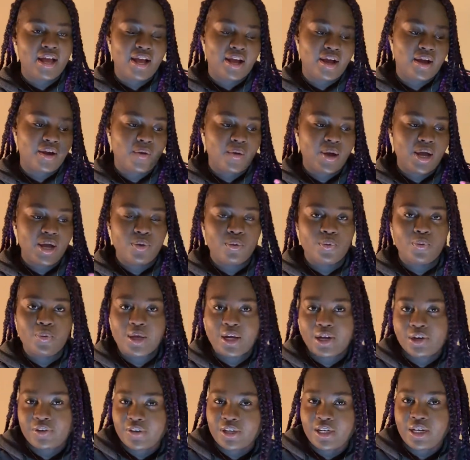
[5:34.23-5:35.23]
how I
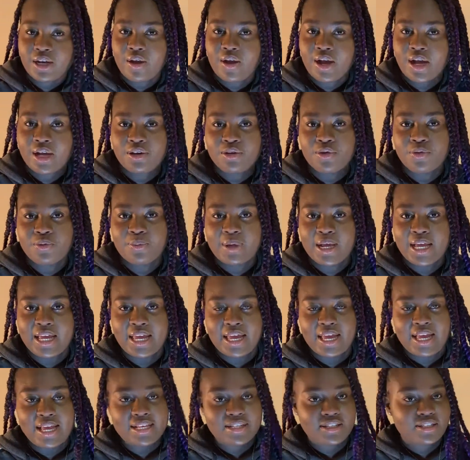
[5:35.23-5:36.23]
wear it, how I do my
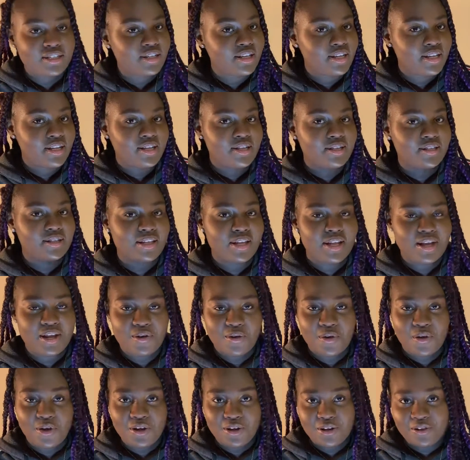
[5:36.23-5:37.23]
edges, and
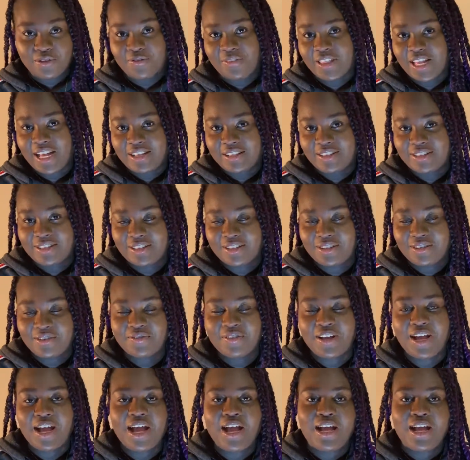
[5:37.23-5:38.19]
all of that stuff.